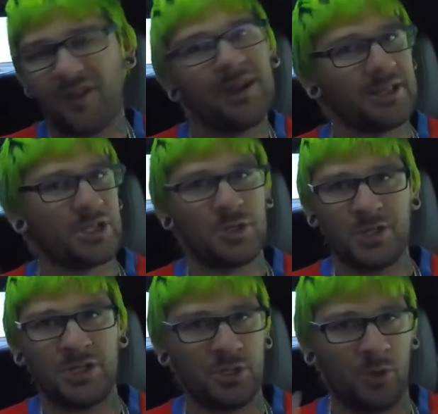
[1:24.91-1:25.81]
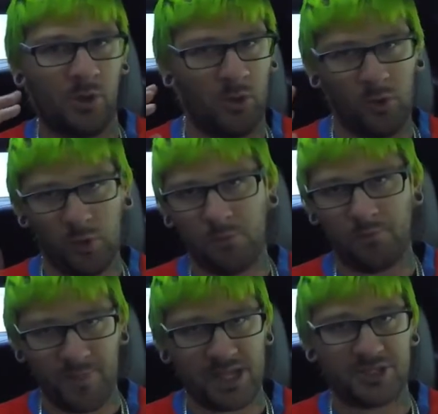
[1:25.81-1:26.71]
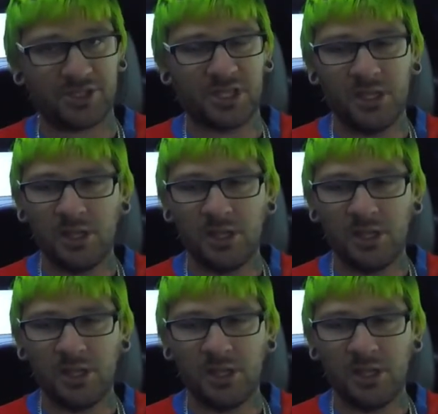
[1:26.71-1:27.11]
and it turned into a whole mess.